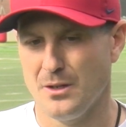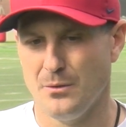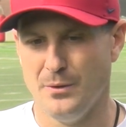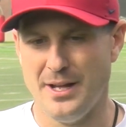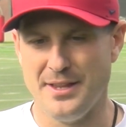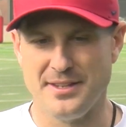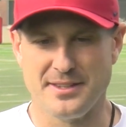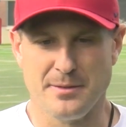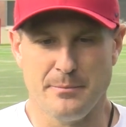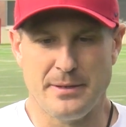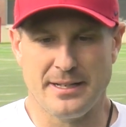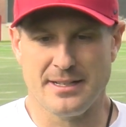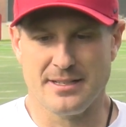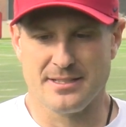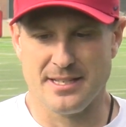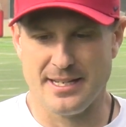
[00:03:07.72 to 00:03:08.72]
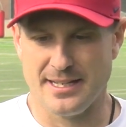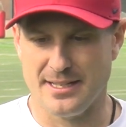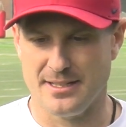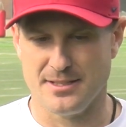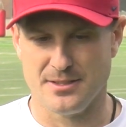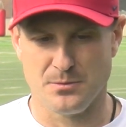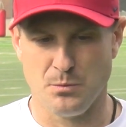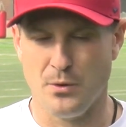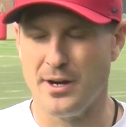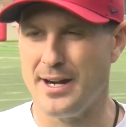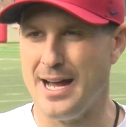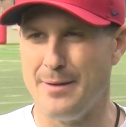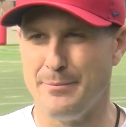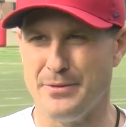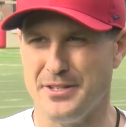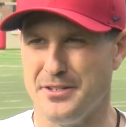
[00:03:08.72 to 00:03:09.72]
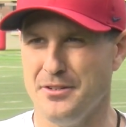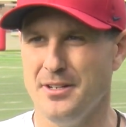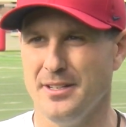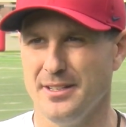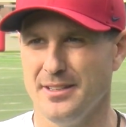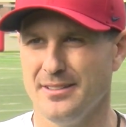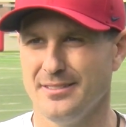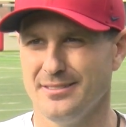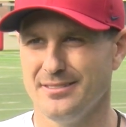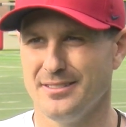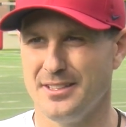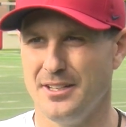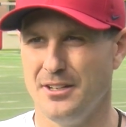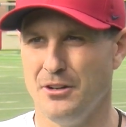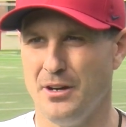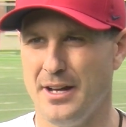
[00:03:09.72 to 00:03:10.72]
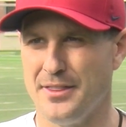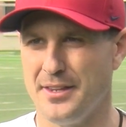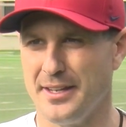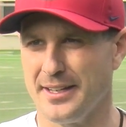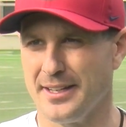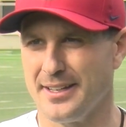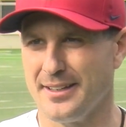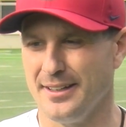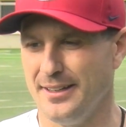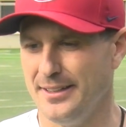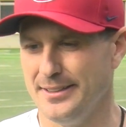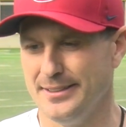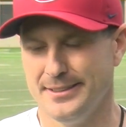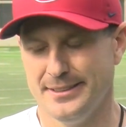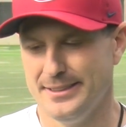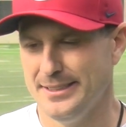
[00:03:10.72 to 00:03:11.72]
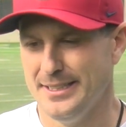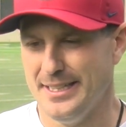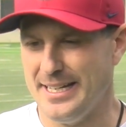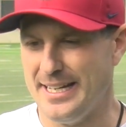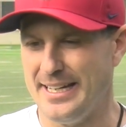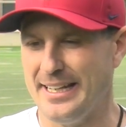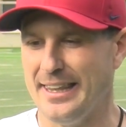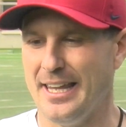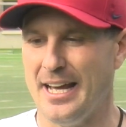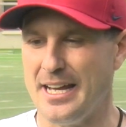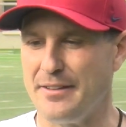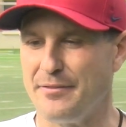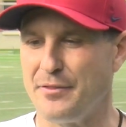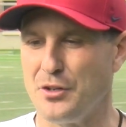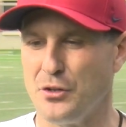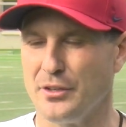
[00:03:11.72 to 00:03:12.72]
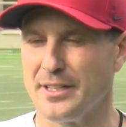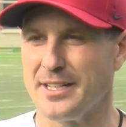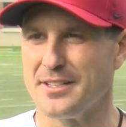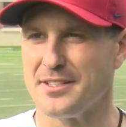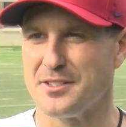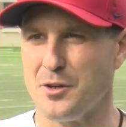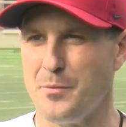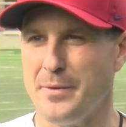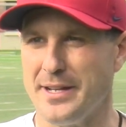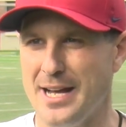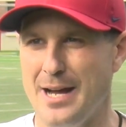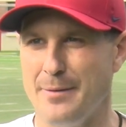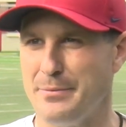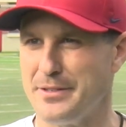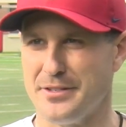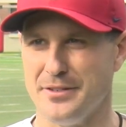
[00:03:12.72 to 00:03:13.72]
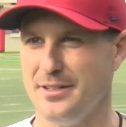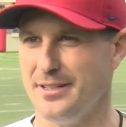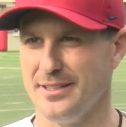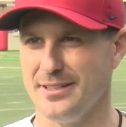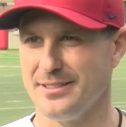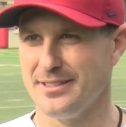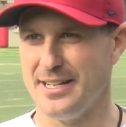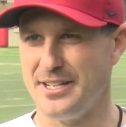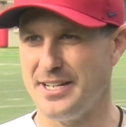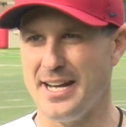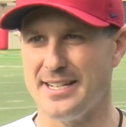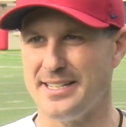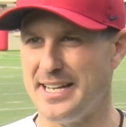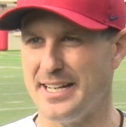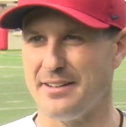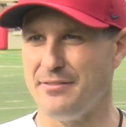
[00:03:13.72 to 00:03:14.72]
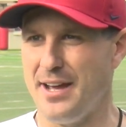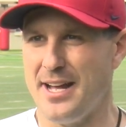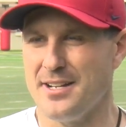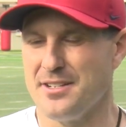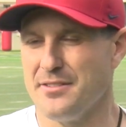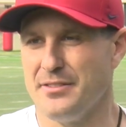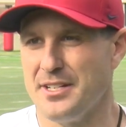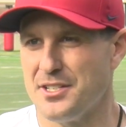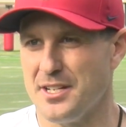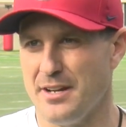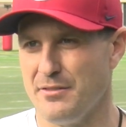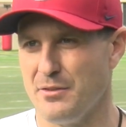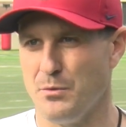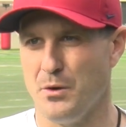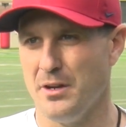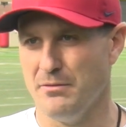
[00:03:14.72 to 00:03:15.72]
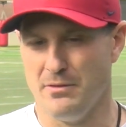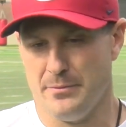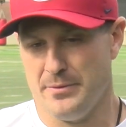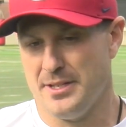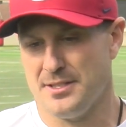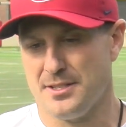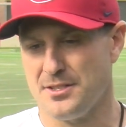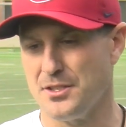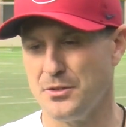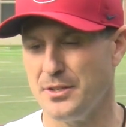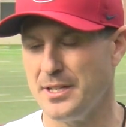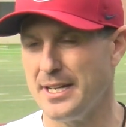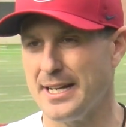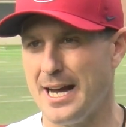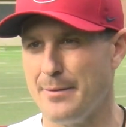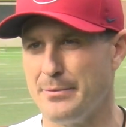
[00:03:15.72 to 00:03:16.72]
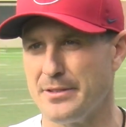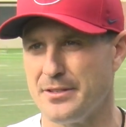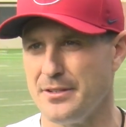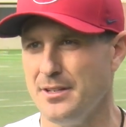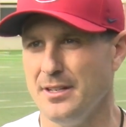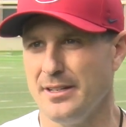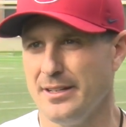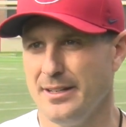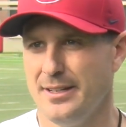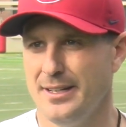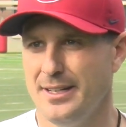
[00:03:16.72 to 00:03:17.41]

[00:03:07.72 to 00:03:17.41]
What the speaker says: Well, I think the biggest thing is, what an opportunity. You know, I think in life you only get so many opportunities, and you got to take advantage of each and every one of them. And this is a unique opportunity.